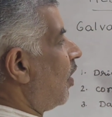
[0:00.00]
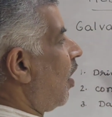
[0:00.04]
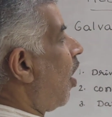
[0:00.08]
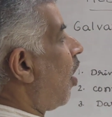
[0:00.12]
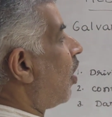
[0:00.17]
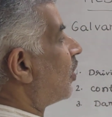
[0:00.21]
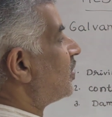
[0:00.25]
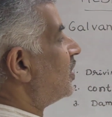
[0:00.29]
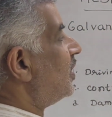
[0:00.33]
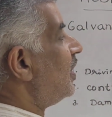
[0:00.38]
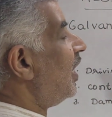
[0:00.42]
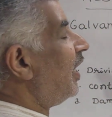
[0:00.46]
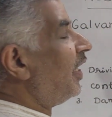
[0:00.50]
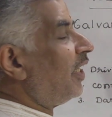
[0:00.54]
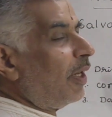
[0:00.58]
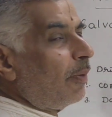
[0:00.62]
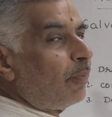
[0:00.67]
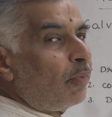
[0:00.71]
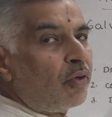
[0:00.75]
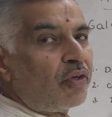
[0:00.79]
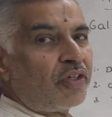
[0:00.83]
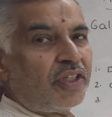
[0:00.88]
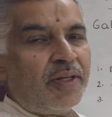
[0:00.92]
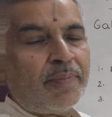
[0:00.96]
oscillate
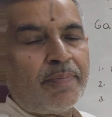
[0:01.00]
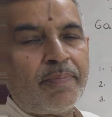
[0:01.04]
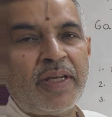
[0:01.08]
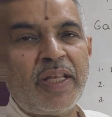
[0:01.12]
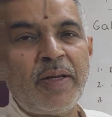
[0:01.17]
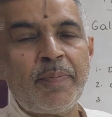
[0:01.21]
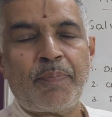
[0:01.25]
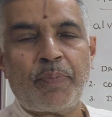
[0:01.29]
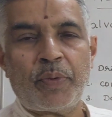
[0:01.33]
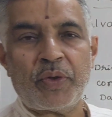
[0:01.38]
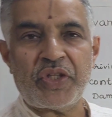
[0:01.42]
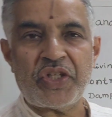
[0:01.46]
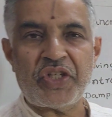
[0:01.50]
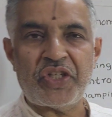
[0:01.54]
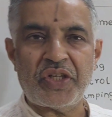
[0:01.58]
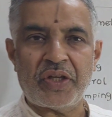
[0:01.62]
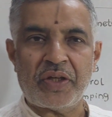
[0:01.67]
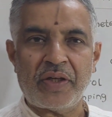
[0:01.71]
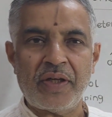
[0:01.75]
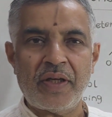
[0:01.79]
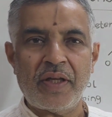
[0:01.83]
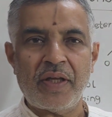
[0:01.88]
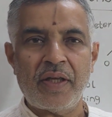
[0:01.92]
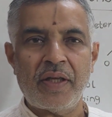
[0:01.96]
about the mean
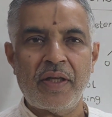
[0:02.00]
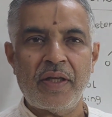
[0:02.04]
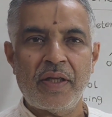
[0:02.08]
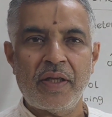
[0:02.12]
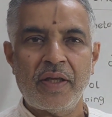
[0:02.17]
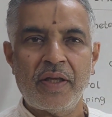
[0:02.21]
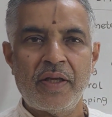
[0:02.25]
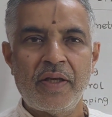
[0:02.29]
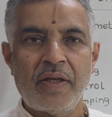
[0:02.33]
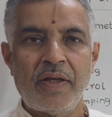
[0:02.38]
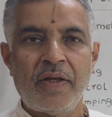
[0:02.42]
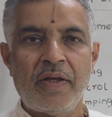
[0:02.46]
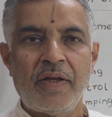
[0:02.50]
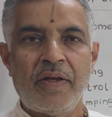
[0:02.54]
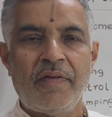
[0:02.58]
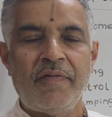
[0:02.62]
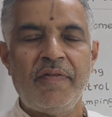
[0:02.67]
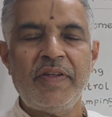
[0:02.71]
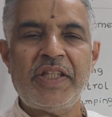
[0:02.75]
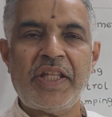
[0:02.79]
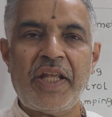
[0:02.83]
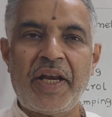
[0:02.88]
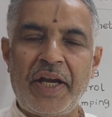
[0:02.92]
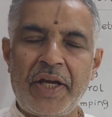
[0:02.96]
position
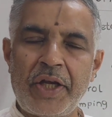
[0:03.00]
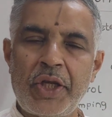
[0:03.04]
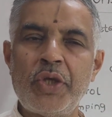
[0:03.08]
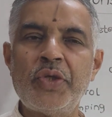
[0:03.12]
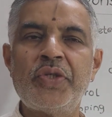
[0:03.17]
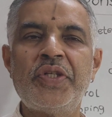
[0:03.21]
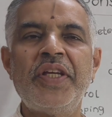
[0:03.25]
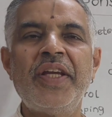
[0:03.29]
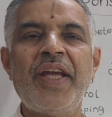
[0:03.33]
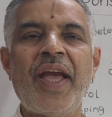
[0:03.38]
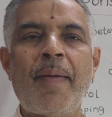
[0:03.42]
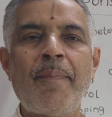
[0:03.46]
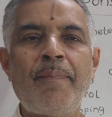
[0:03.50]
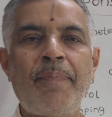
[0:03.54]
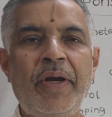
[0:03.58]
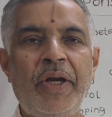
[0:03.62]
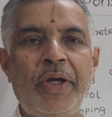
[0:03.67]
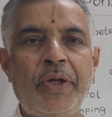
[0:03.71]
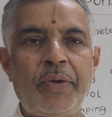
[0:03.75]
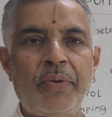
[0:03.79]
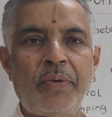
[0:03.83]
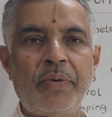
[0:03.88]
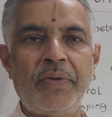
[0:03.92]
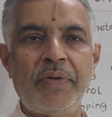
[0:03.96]
with a reducing
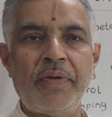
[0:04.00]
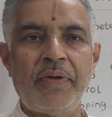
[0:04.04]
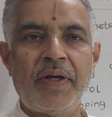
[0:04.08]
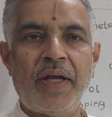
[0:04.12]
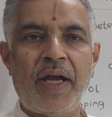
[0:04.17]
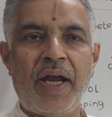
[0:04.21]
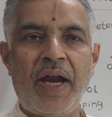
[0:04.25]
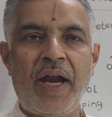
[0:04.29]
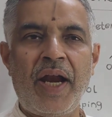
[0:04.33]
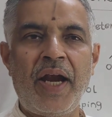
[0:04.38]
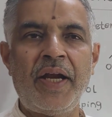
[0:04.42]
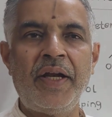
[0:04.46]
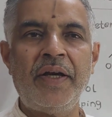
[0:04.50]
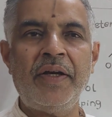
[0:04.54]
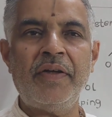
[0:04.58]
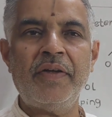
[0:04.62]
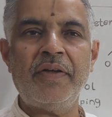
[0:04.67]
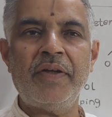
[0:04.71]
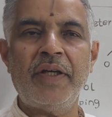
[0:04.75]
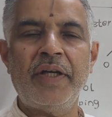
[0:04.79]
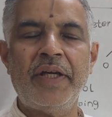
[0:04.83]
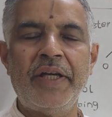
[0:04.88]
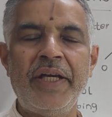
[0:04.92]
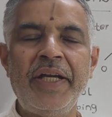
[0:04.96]
amplitude, and
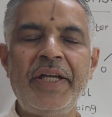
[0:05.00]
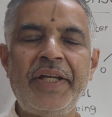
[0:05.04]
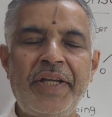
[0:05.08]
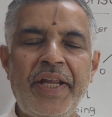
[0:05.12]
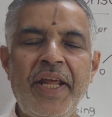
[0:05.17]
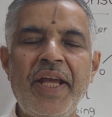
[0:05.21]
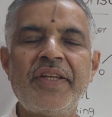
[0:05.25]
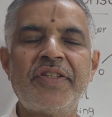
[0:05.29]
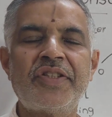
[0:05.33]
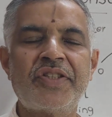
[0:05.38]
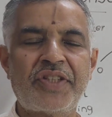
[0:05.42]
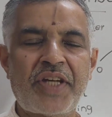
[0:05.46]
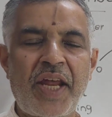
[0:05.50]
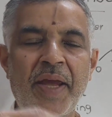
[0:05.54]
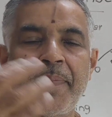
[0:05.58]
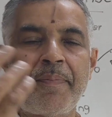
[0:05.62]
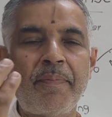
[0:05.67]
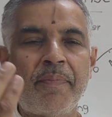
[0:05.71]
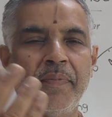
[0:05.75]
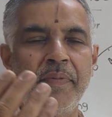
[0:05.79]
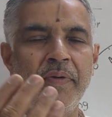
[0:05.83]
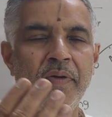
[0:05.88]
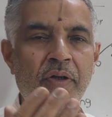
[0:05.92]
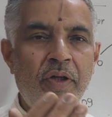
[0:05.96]
it takes
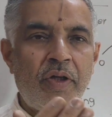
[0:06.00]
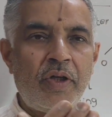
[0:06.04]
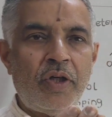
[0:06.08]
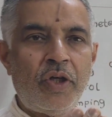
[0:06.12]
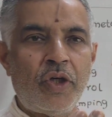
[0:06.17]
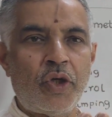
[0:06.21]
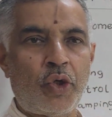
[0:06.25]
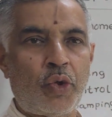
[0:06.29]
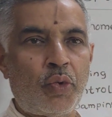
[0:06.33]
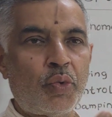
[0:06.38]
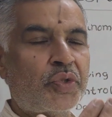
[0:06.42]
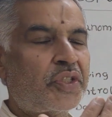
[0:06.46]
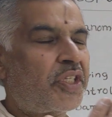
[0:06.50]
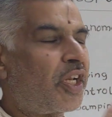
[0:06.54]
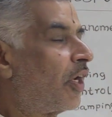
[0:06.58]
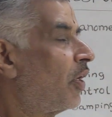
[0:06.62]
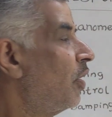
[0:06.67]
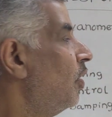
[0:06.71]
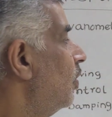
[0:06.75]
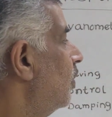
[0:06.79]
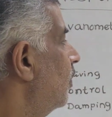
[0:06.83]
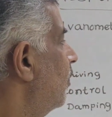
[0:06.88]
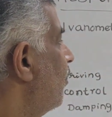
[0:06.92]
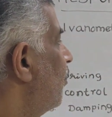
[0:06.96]
time to
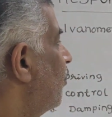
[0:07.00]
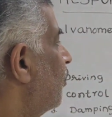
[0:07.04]
settle.